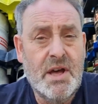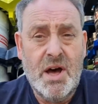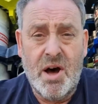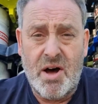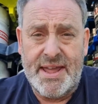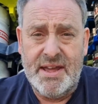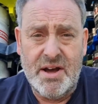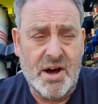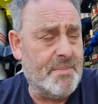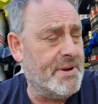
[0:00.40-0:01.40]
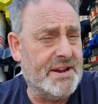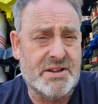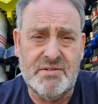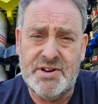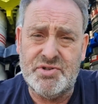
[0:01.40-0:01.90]
Hi, I'm Pete the
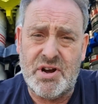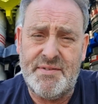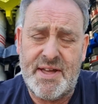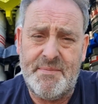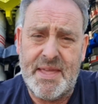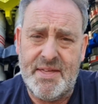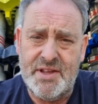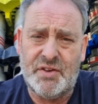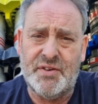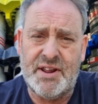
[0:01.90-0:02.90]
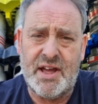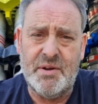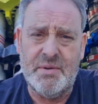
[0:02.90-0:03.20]
Courier driver, and this video